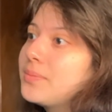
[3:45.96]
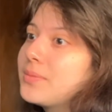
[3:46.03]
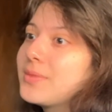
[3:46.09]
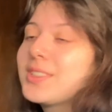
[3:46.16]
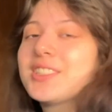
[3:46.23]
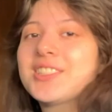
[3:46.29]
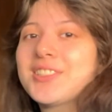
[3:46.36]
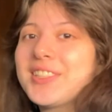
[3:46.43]

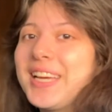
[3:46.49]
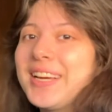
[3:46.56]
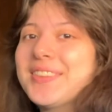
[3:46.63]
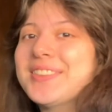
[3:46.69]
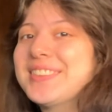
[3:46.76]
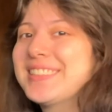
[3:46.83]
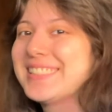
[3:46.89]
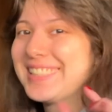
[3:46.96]
So yeah,
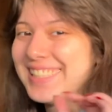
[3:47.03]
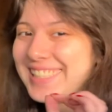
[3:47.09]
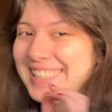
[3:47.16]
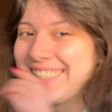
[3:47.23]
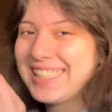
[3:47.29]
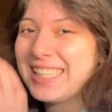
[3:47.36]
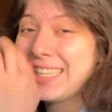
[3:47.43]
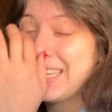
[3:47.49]

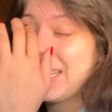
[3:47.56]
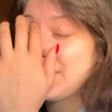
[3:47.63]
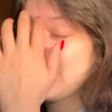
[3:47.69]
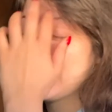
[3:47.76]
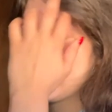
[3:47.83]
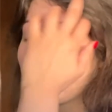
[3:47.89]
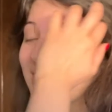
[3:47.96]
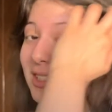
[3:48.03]
I'm
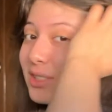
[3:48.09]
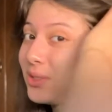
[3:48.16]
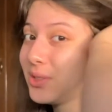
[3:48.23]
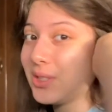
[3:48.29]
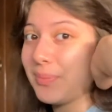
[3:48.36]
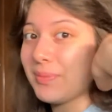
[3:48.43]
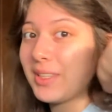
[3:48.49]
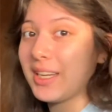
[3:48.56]
just gonna do
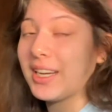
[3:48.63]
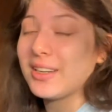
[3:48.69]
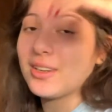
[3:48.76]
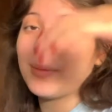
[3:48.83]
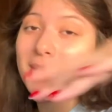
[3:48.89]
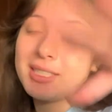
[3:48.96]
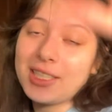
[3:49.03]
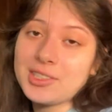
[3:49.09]
something. I don't
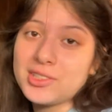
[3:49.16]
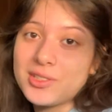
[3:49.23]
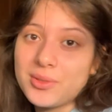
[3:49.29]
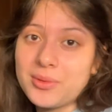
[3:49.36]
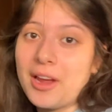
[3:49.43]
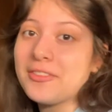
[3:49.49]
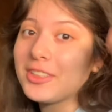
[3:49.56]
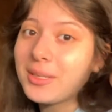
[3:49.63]
know, my dad just
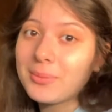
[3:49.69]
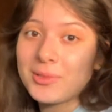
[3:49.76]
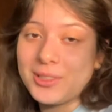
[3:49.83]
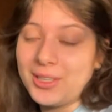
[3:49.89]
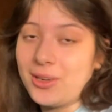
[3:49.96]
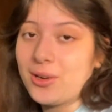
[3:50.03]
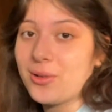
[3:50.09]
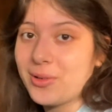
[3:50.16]
arrived and I'm
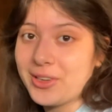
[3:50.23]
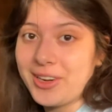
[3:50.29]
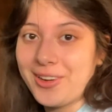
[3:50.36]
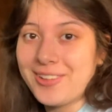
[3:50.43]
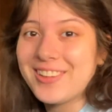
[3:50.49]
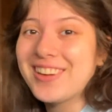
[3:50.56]
really awkward now.